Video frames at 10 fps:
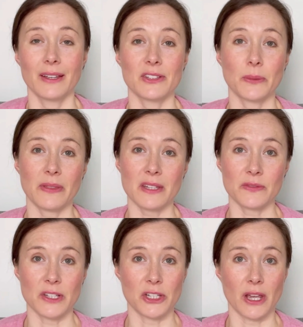So in this
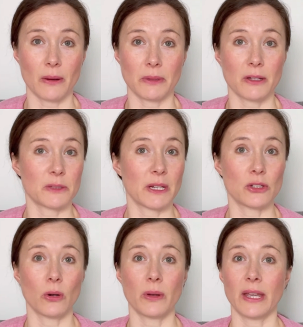video, I'm going to be
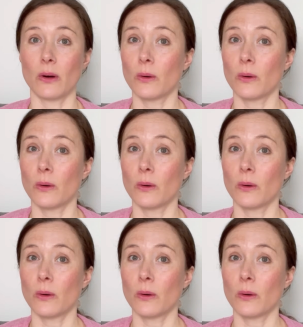talking